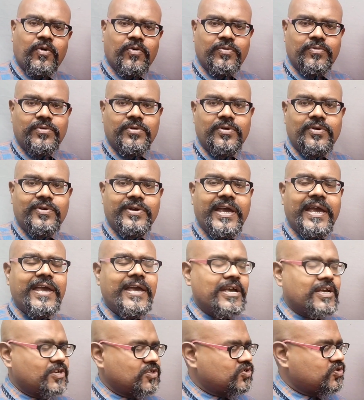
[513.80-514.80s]
down.
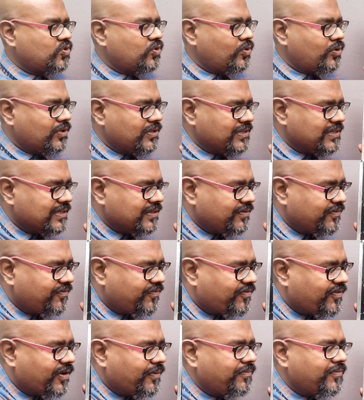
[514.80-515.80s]
Okay, so
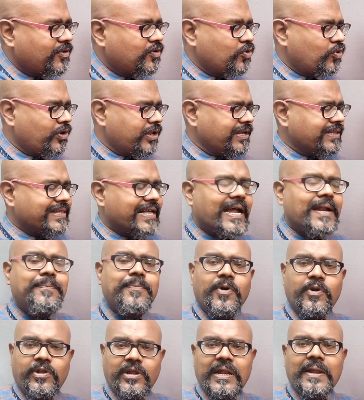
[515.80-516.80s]
from during
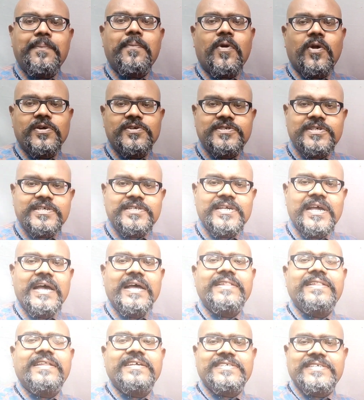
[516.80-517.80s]
that particular process,
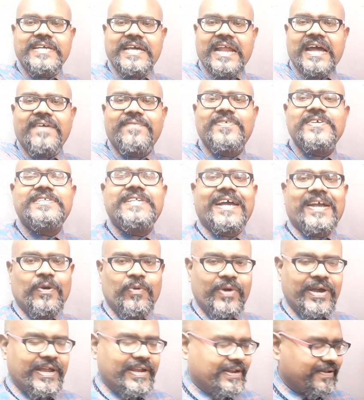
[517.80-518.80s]
this graph is
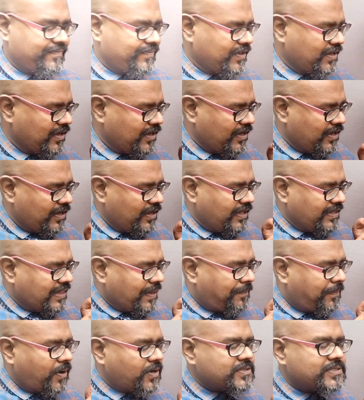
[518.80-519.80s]
acquired.
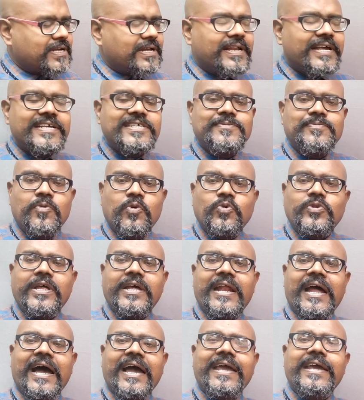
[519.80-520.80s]
The person is
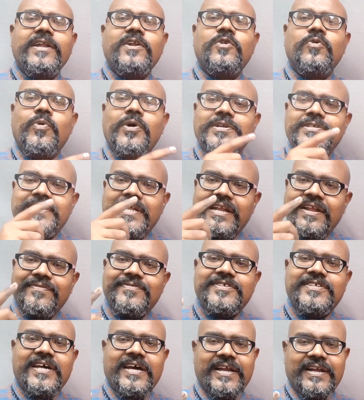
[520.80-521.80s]
moved their eye towards the
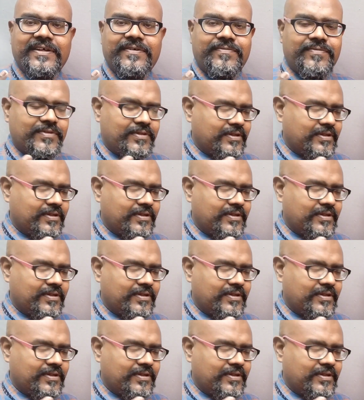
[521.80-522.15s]
left side,